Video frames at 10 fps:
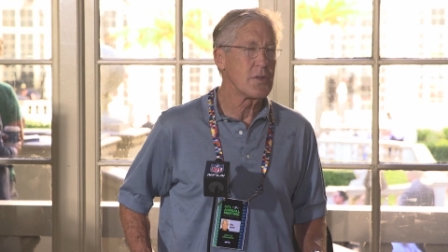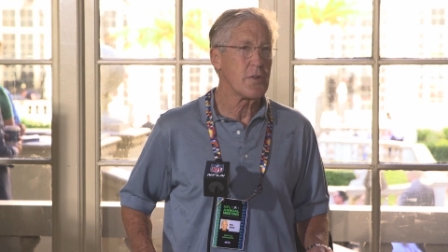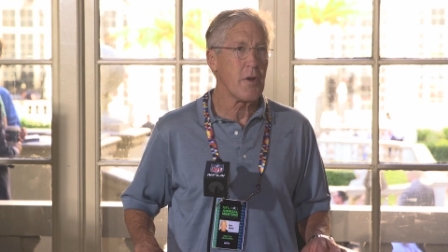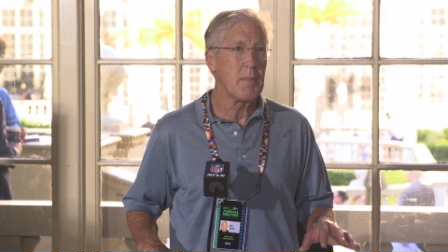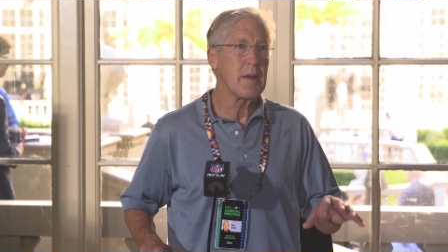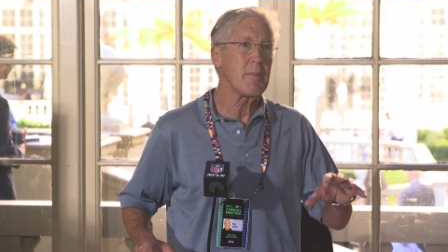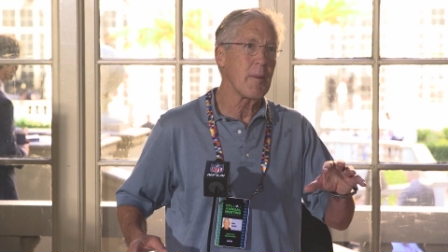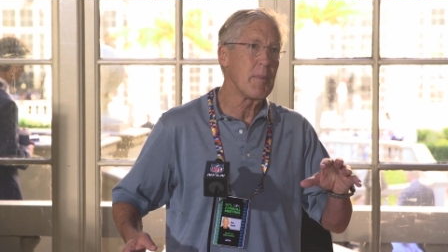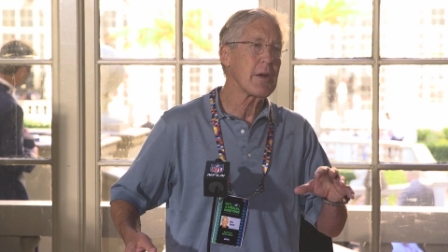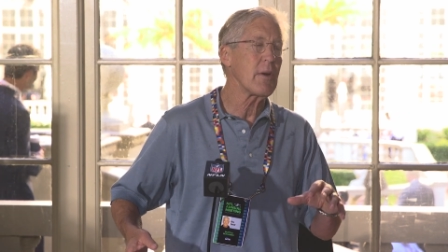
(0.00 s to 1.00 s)
So there'll be a, a
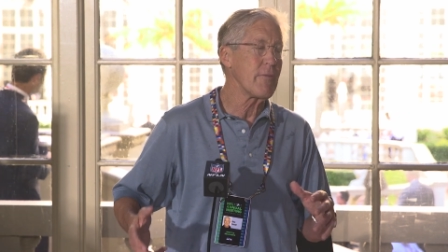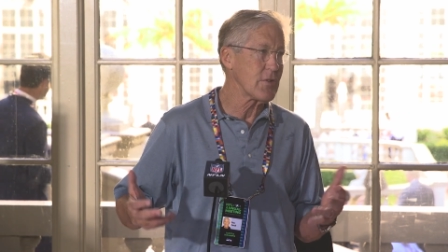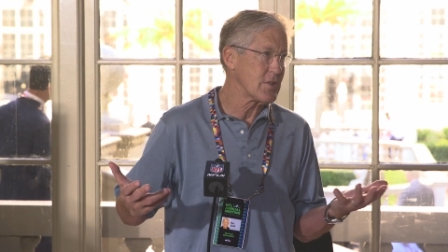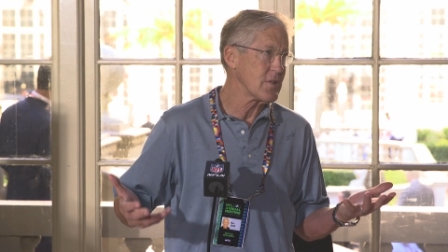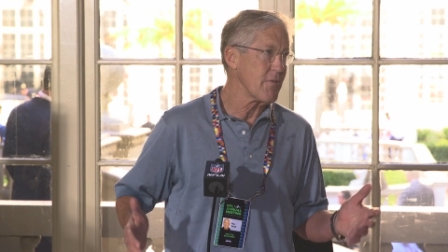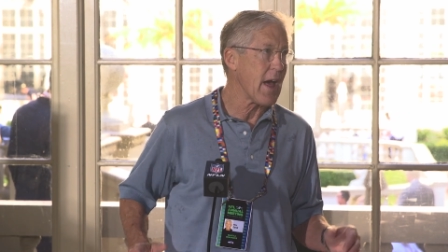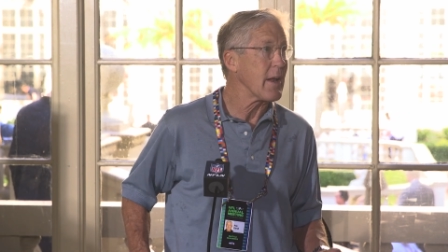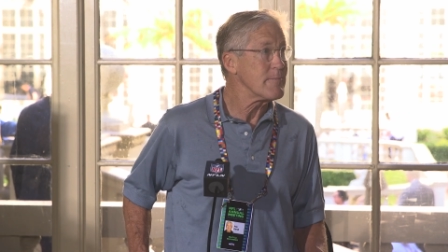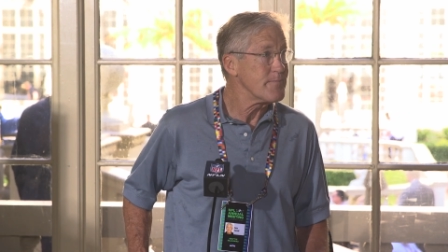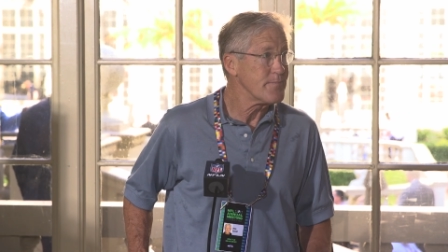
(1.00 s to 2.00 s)
bigger emphasis on that.
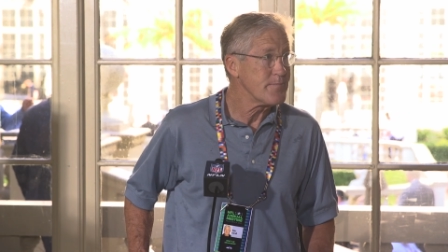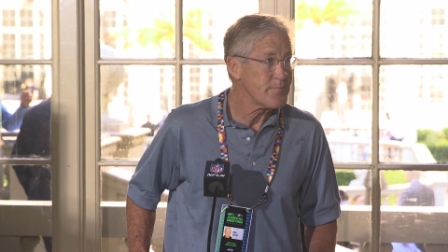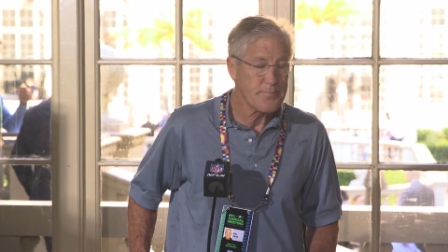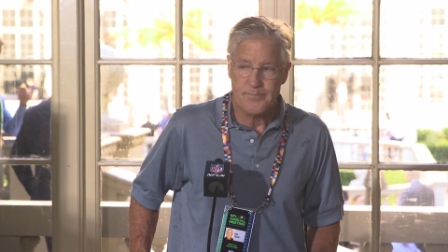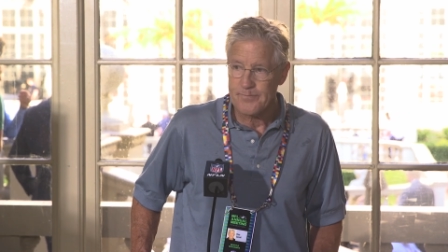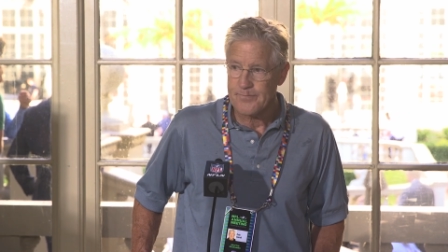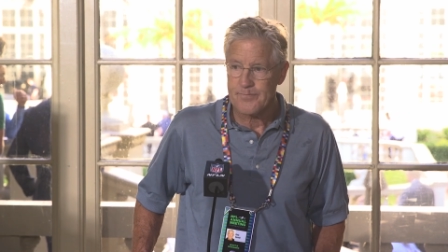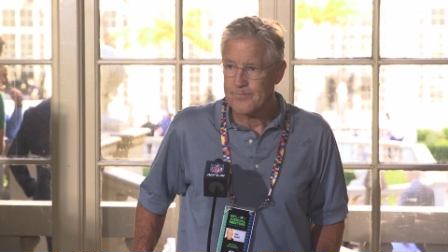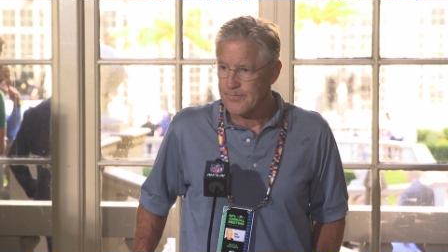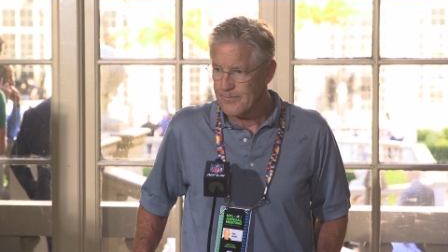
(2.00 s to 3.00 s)

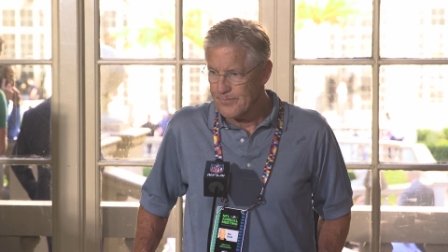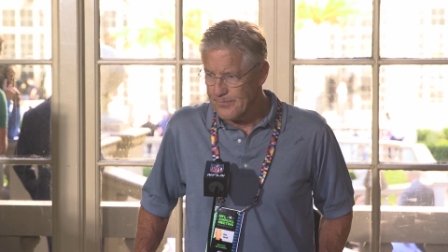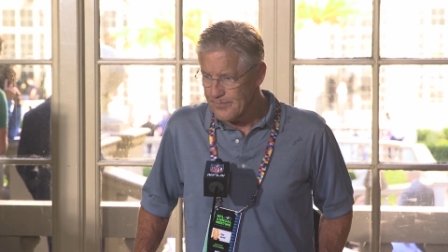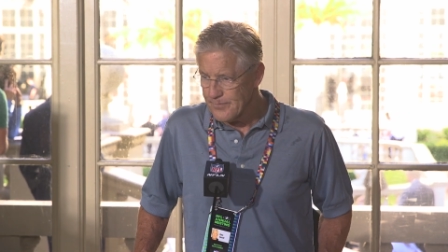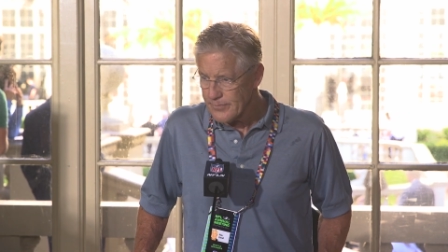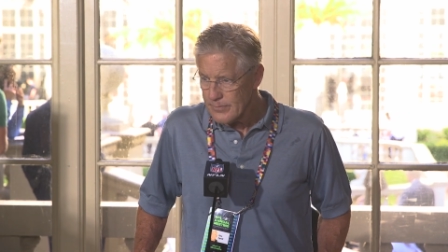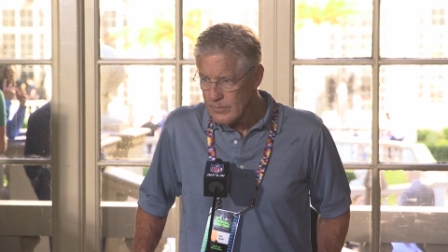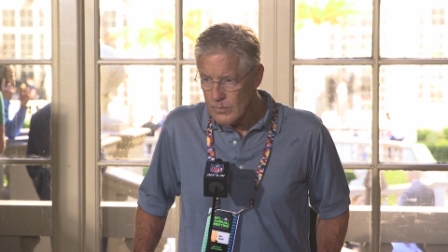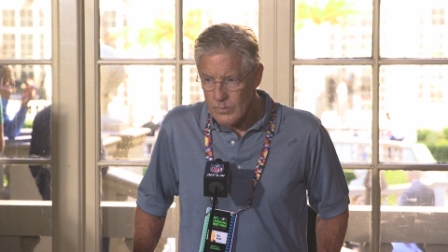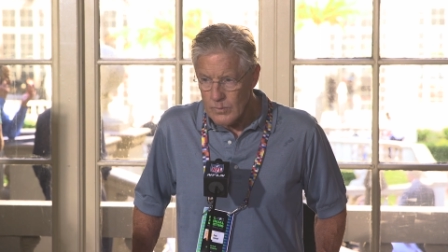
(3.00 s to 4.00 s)
Going back to Chris a little bit,
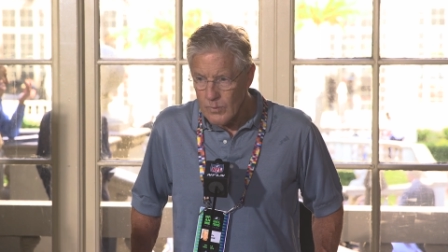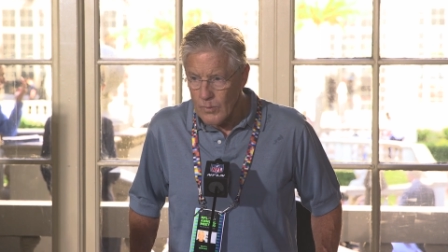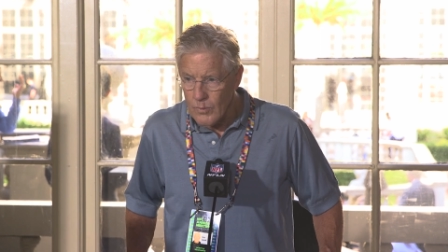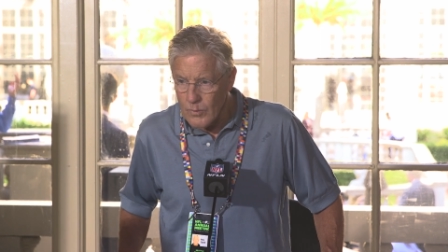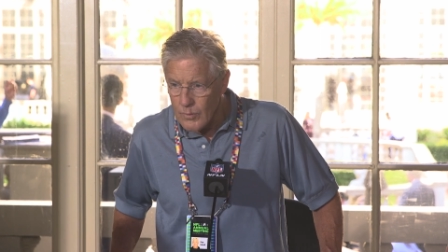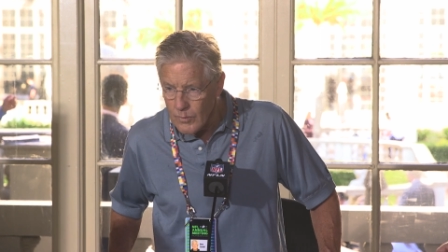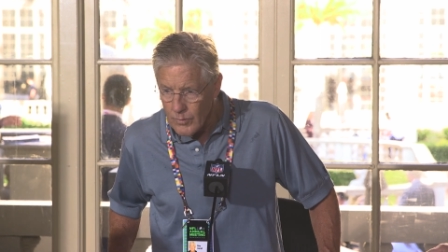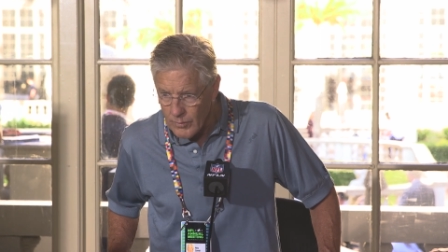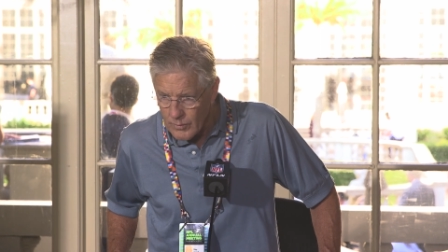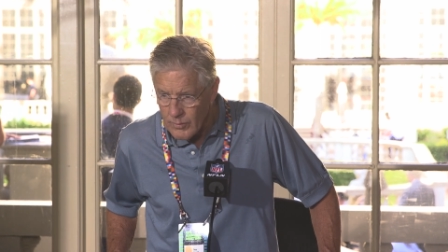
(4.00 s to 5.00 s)
uh, I think during the
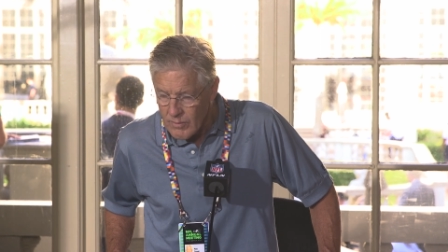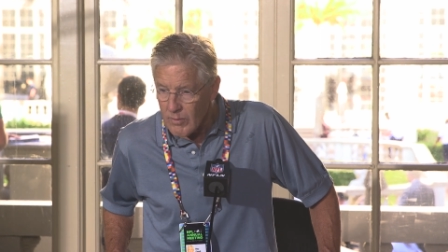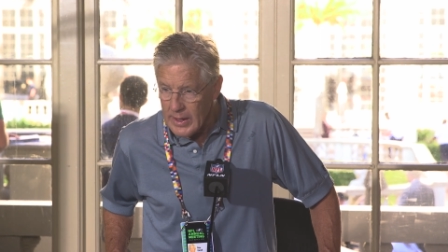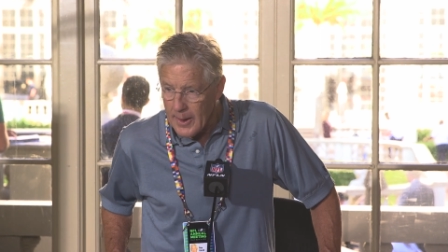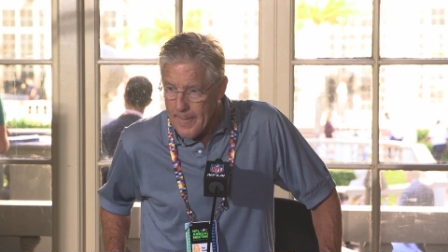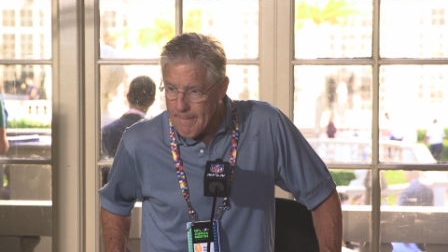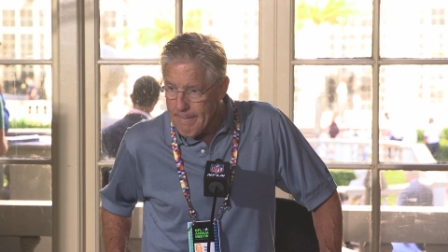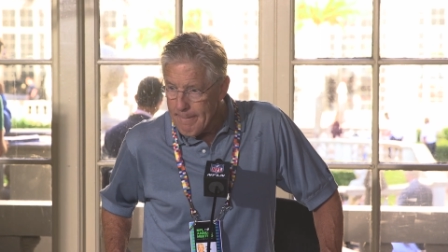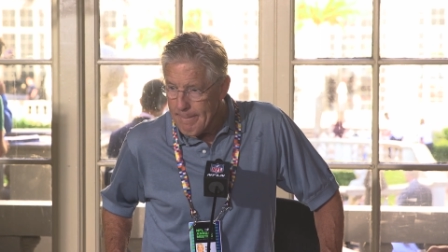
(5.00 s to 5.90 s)
Chris Carson during the year, i